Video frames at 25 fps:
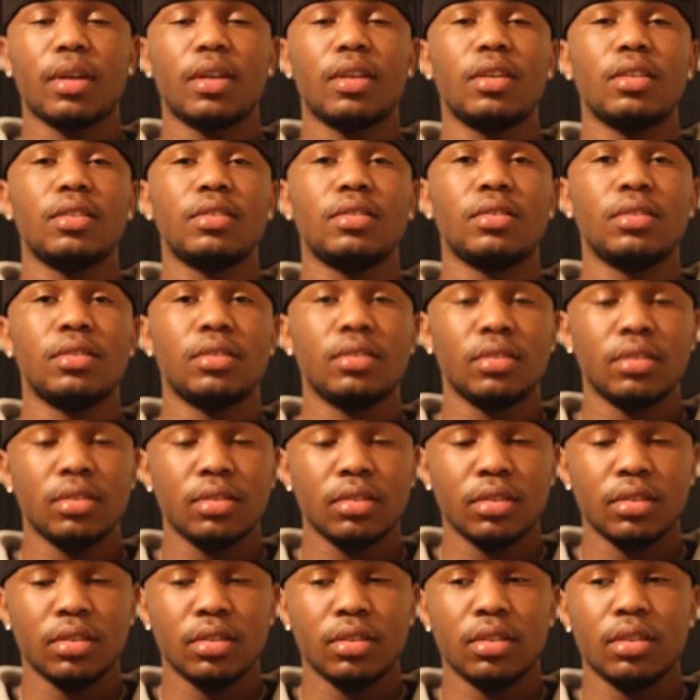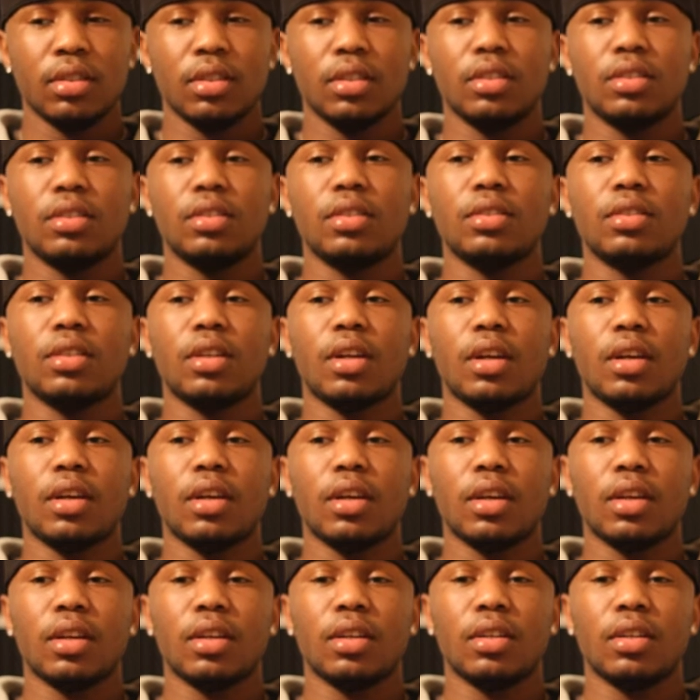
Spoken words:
cousin, and she's like,